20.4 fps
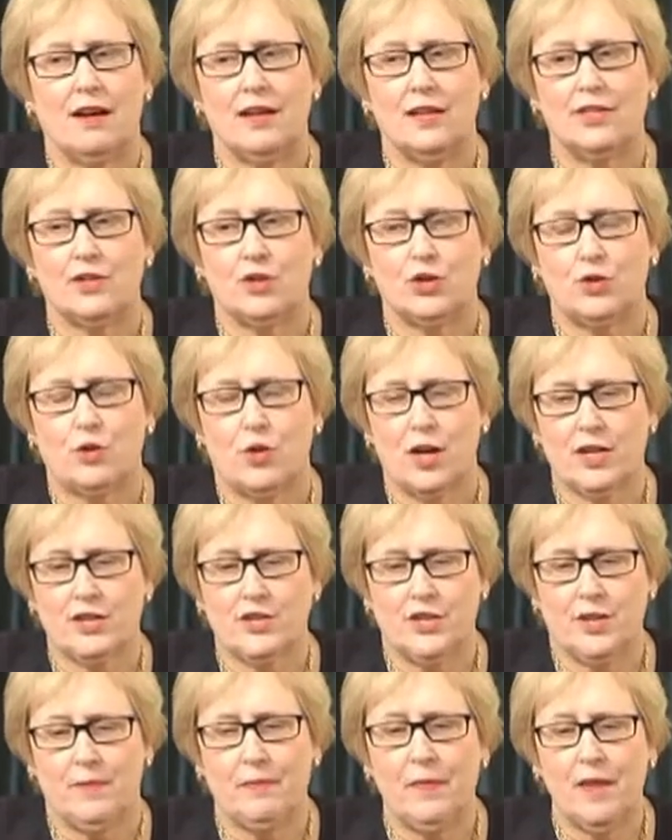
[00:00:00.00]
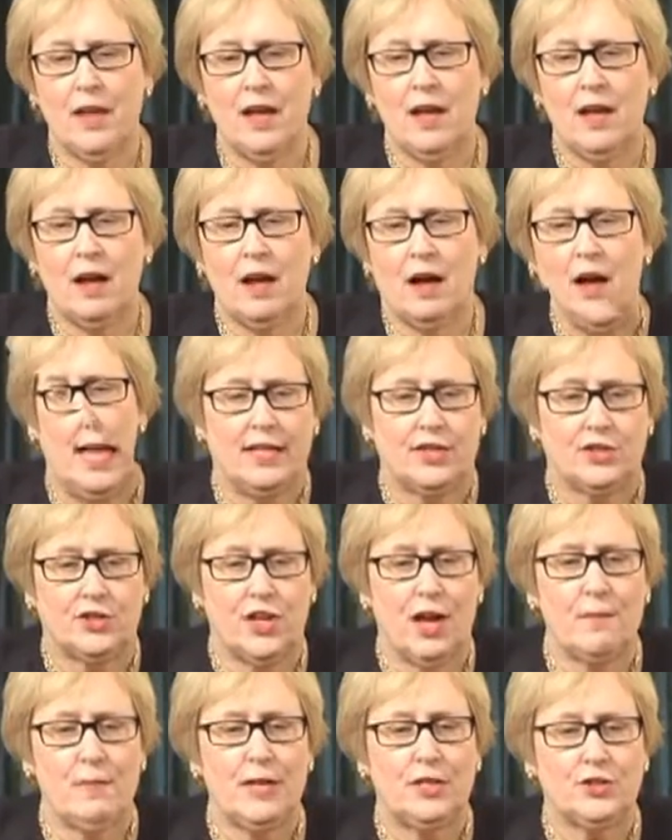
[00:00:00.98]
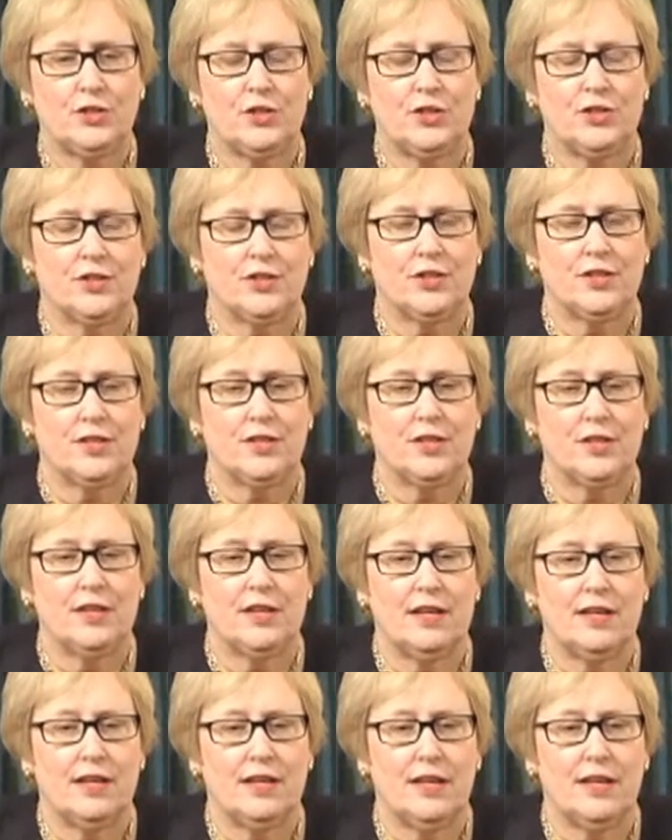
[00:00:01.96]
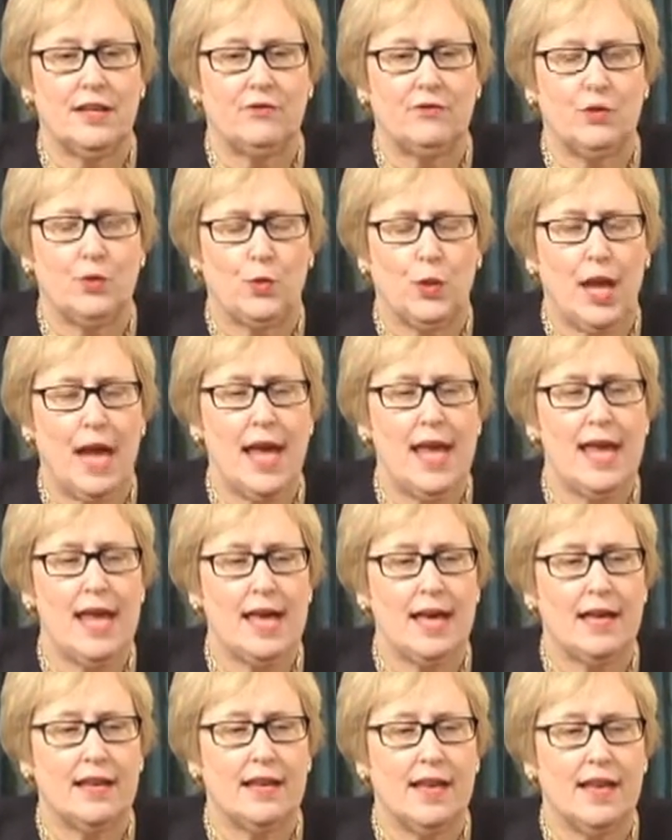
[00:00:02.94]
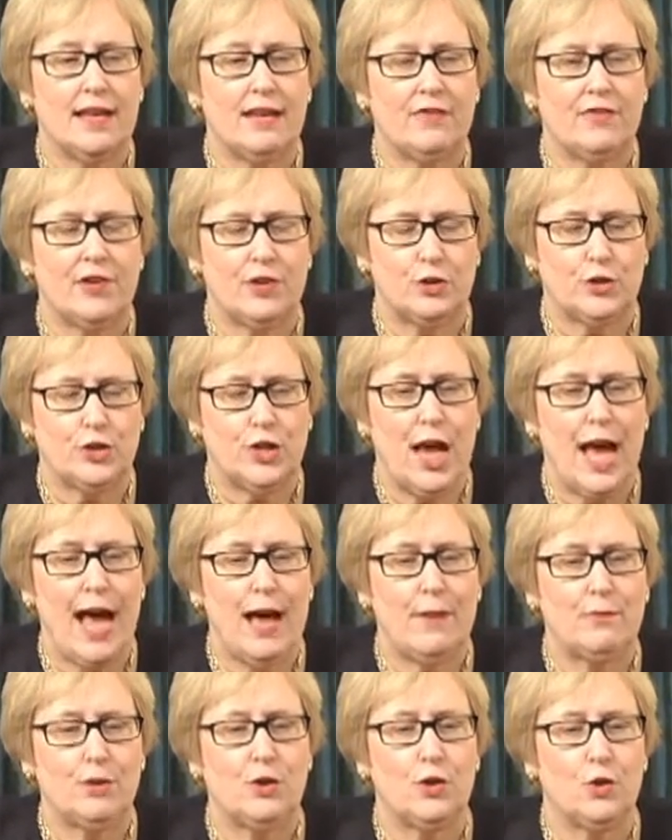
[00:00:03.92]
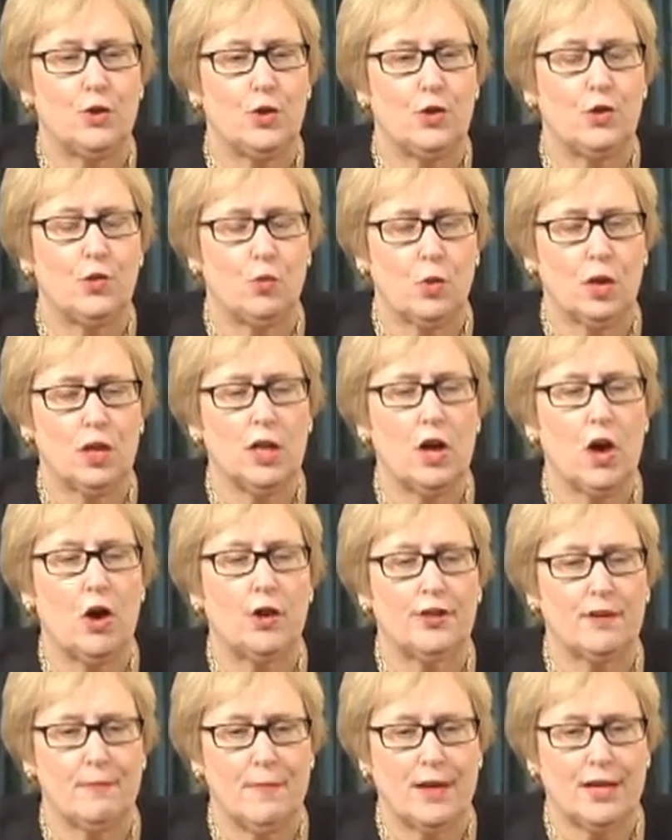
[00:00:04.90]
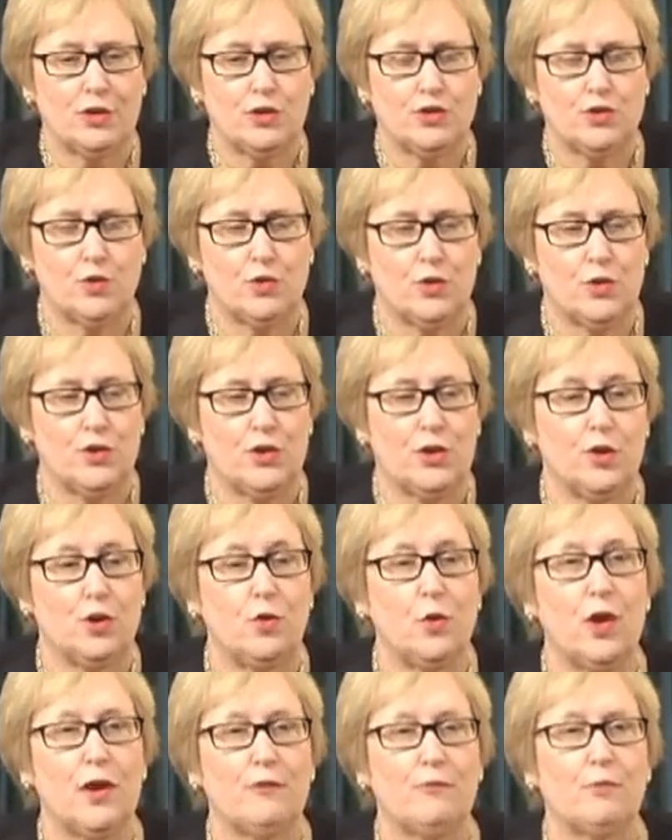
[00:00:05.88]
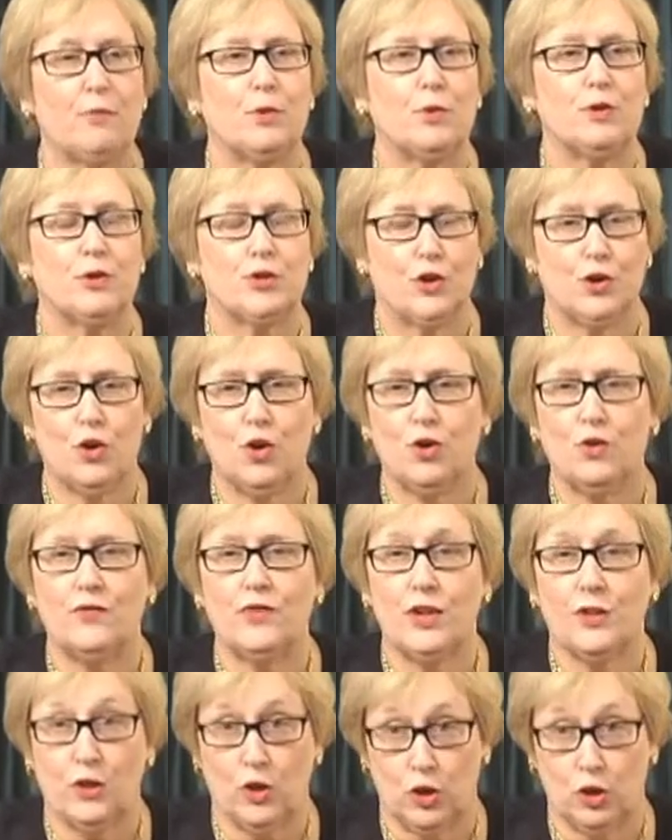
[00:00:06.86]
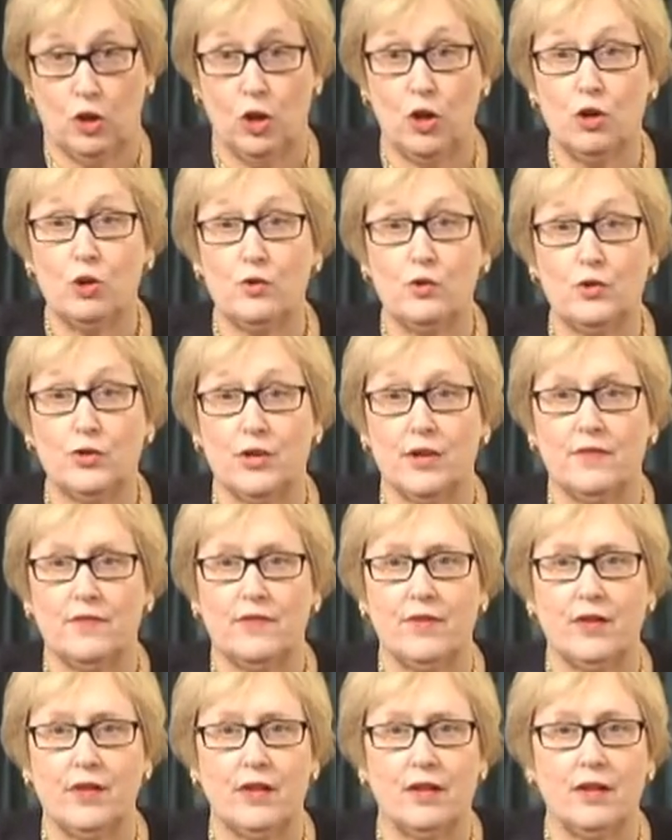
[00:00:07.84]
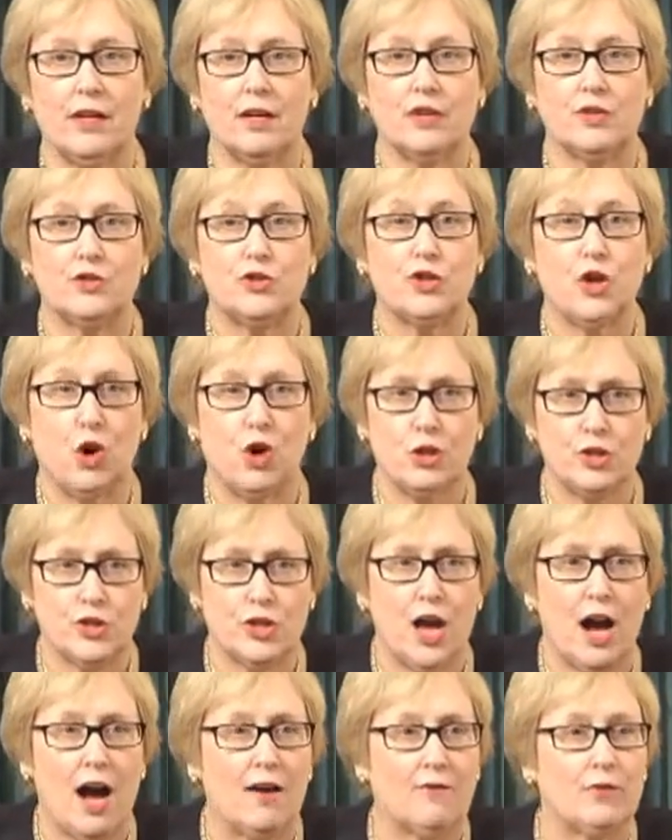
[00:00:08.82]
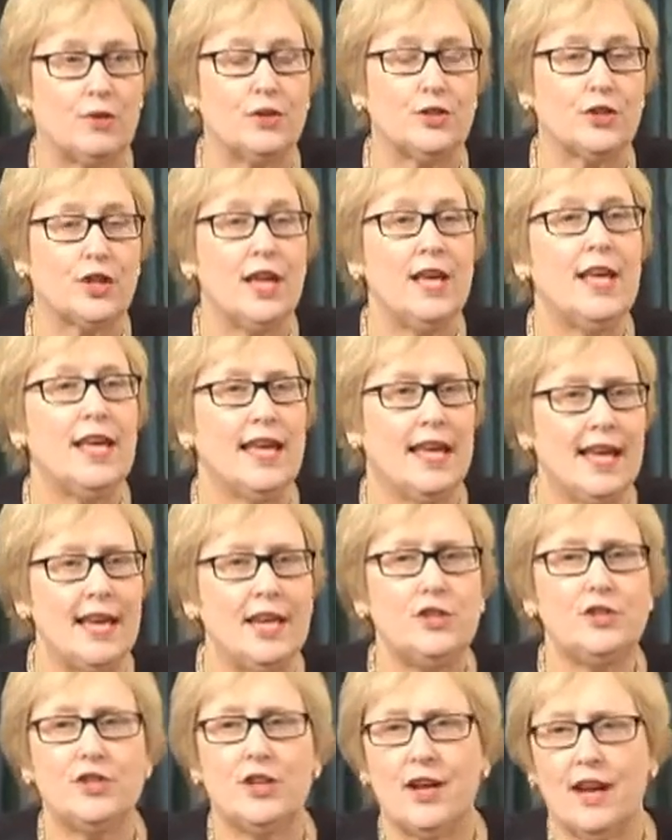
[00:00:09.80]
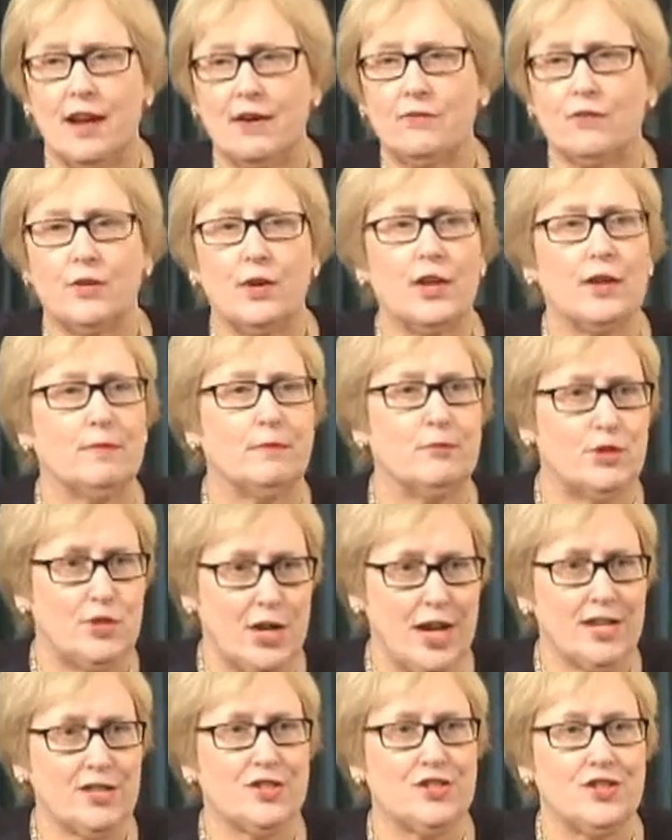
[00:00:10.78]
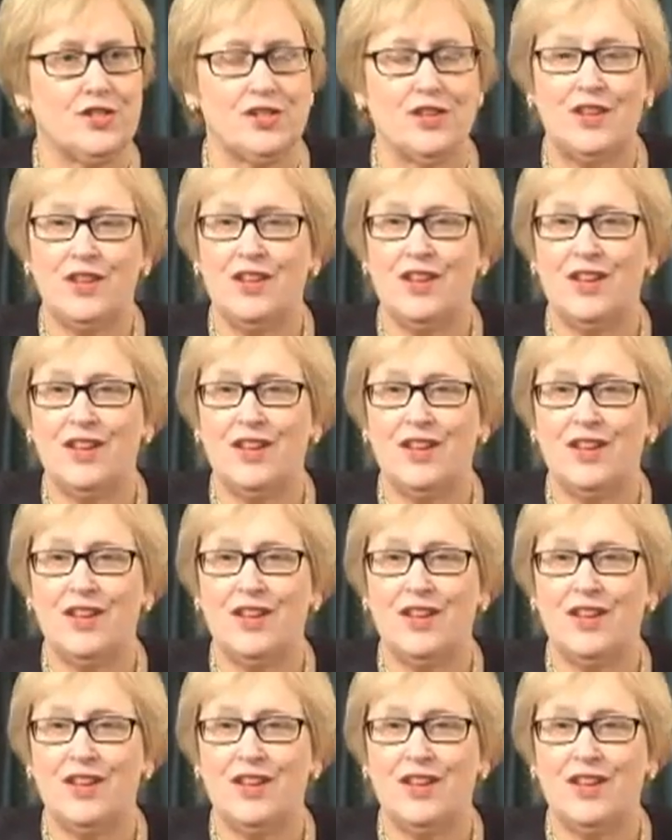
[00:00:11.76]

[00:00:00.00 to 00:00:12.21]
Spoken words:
instruction. In some instances, if you can and if there's time to do it, you really ought to make sure that you have preserved at the close of the charge conference each and every objection